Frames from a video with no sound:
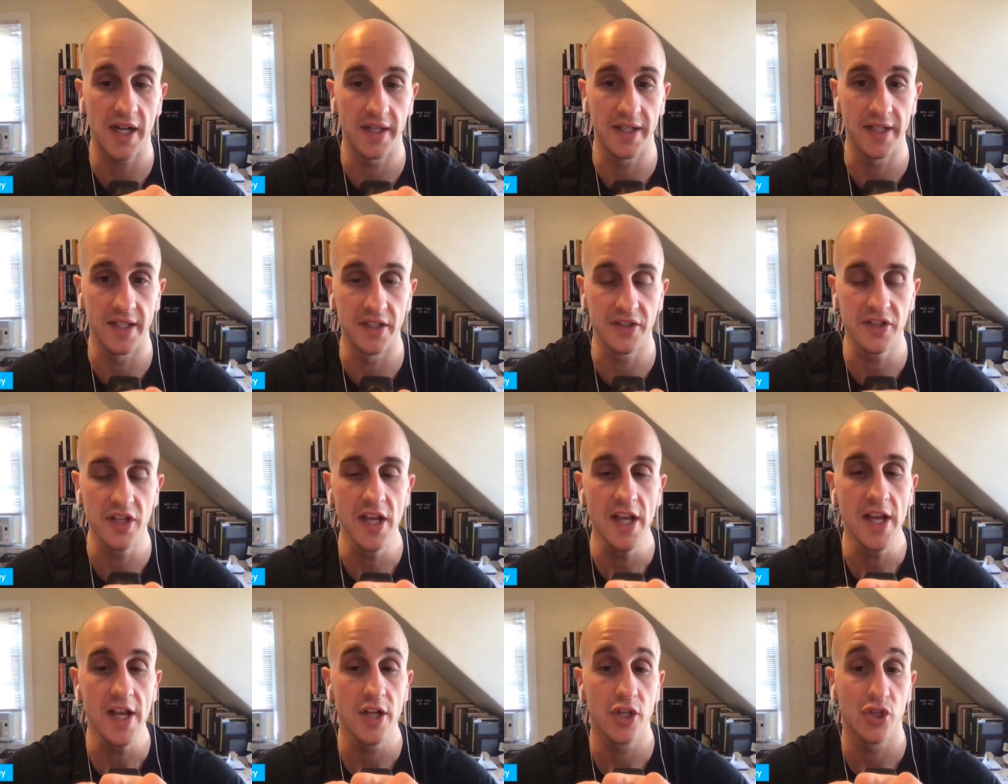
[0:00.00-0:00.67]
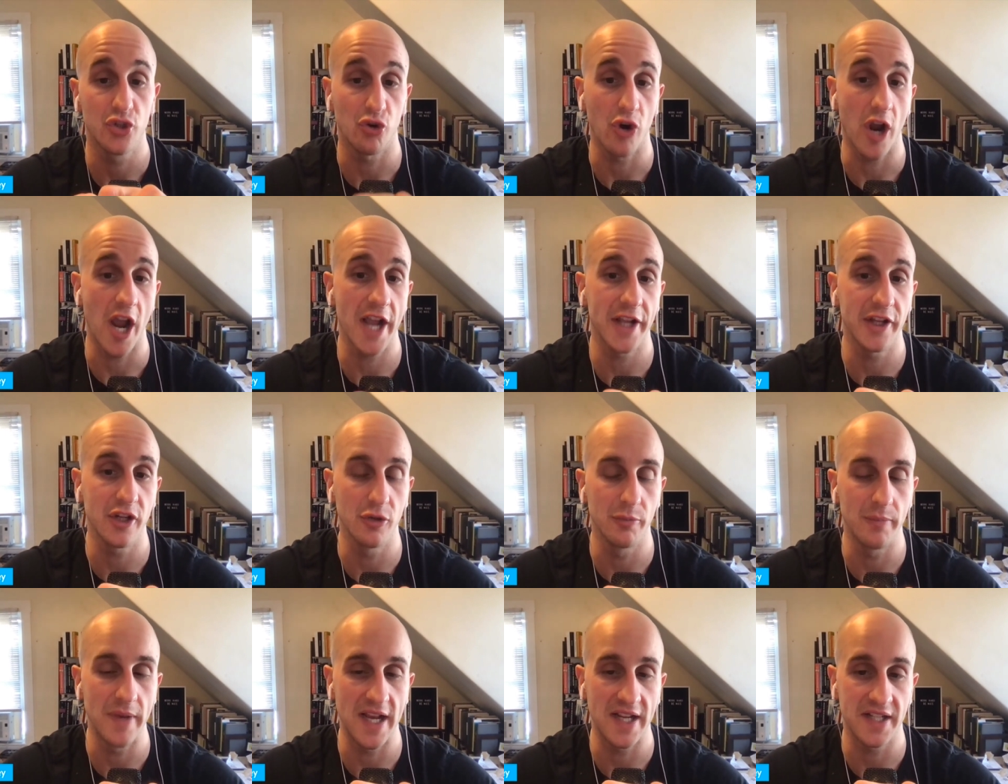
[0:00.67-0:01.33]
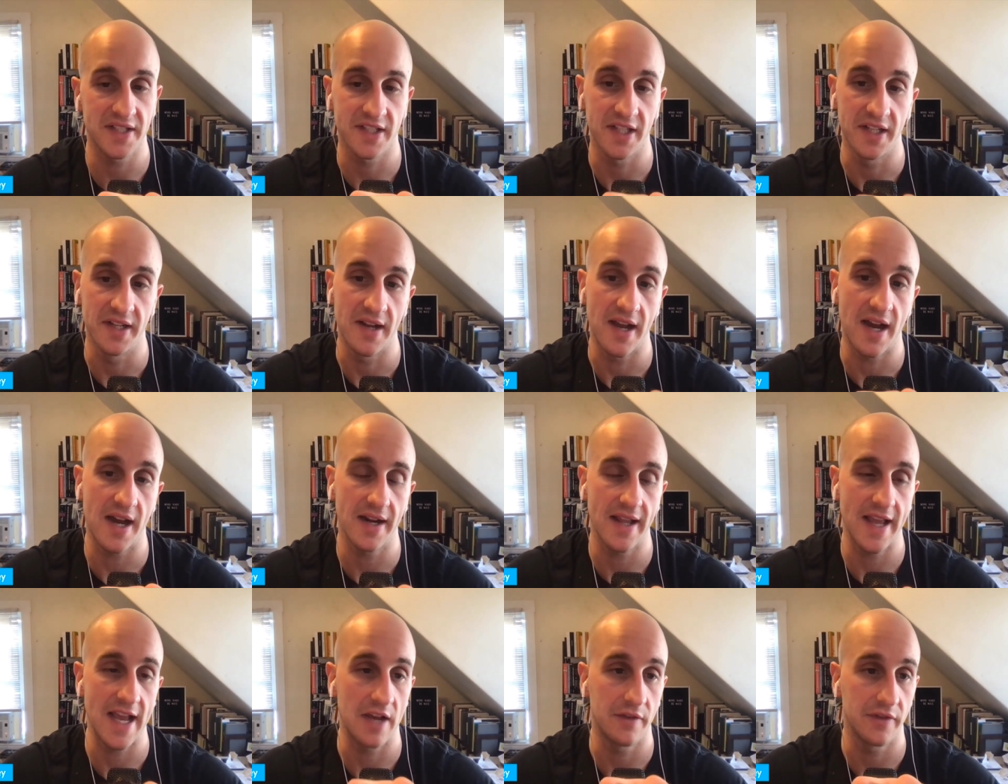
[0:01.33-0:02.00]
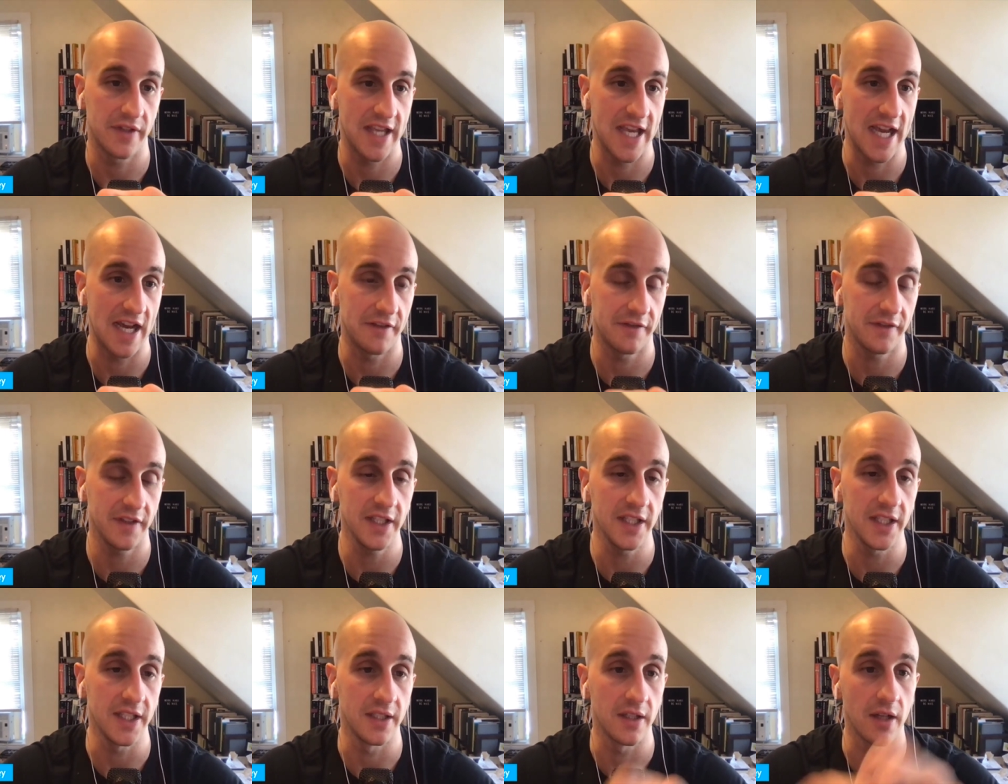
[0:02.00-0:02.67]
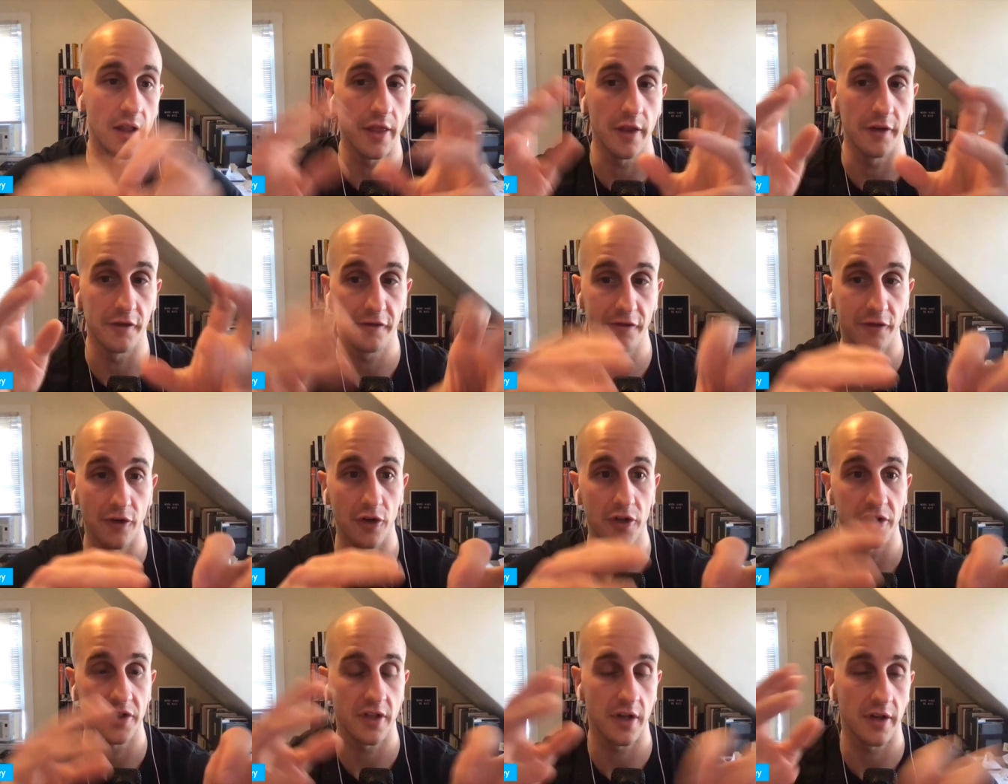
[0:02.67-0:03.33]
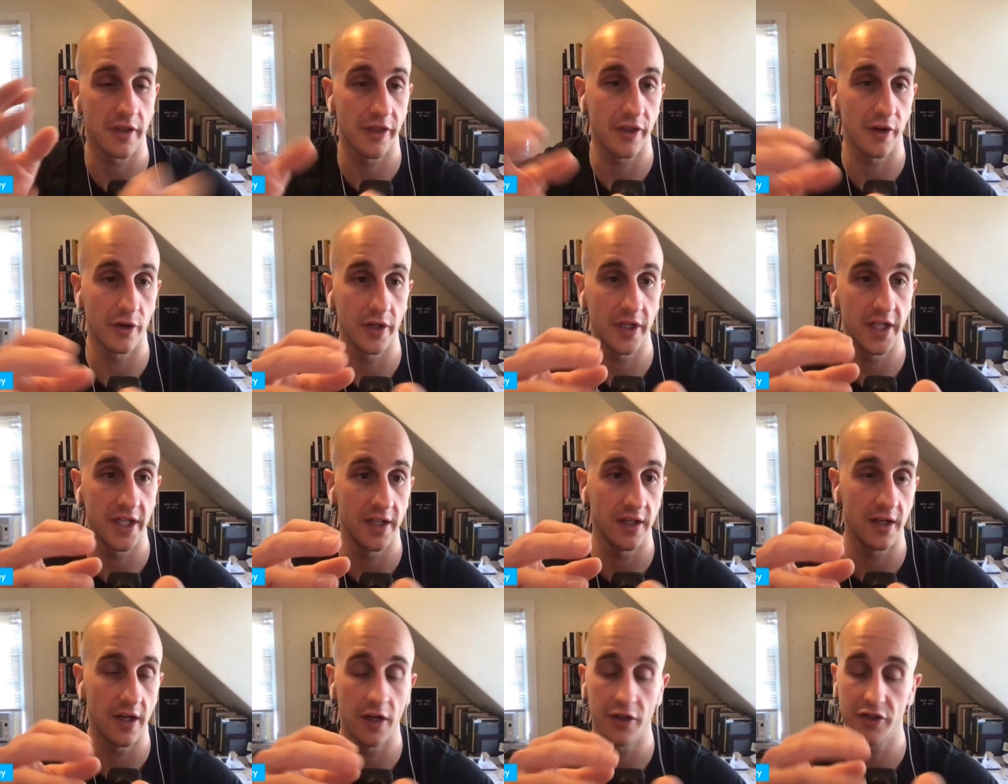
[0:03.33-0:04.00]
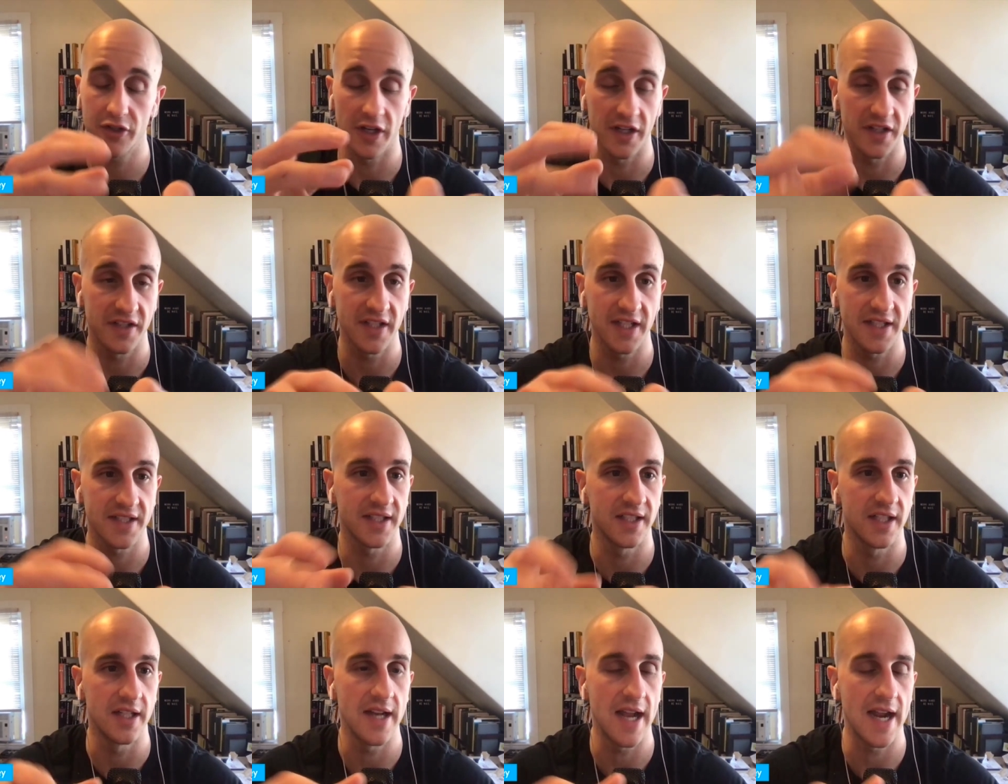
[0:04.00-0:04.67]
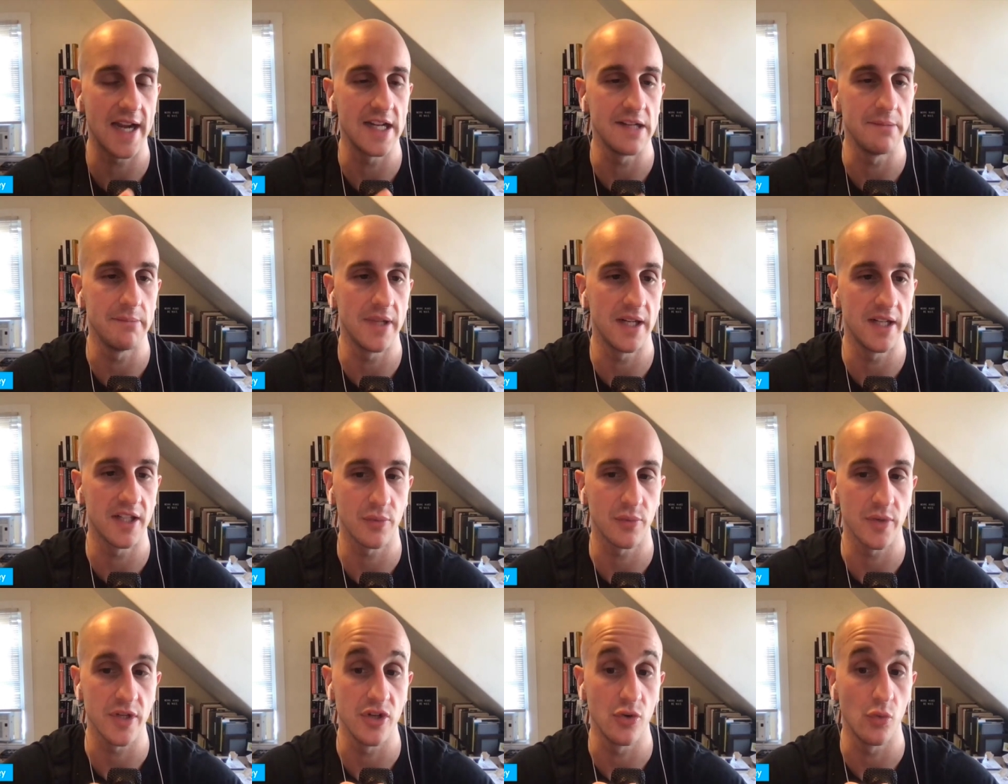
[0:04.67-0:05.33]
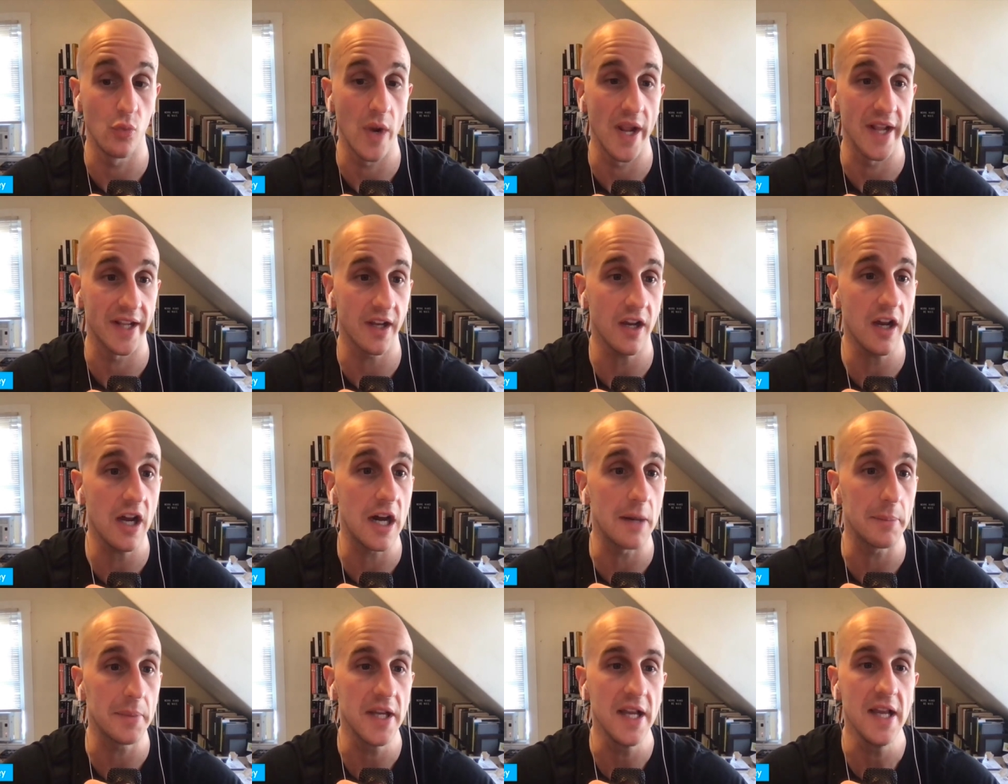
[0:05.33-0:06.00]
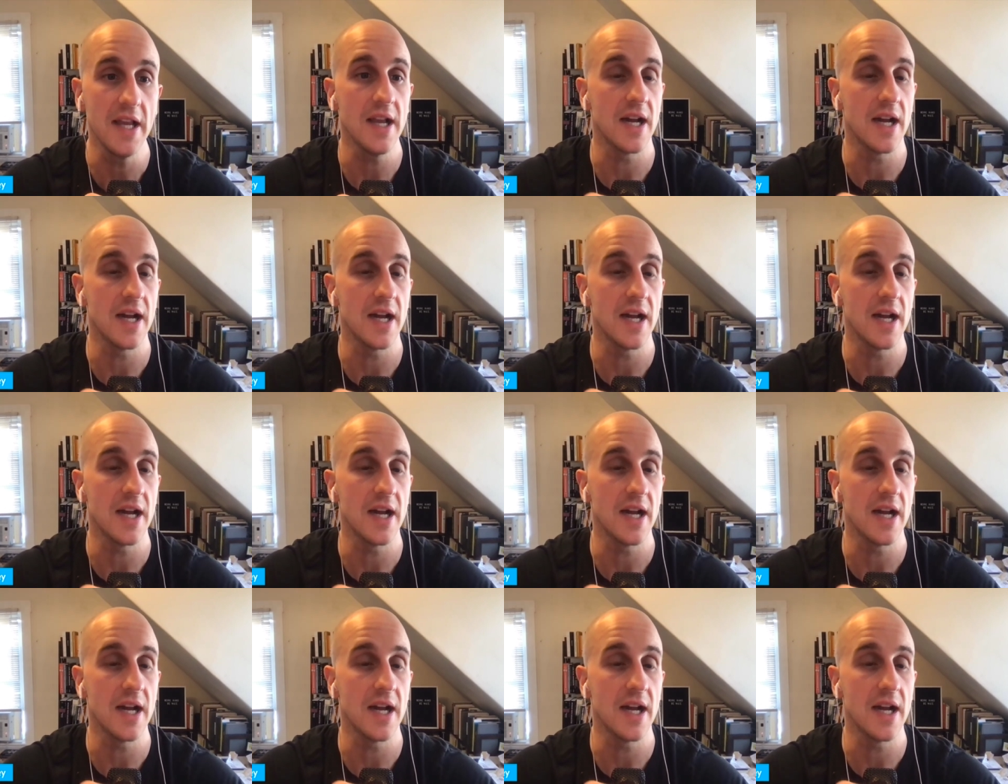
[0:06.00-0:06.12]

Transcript: is trying your best to not have caffeine the first 60 to 90 minutes when you wake up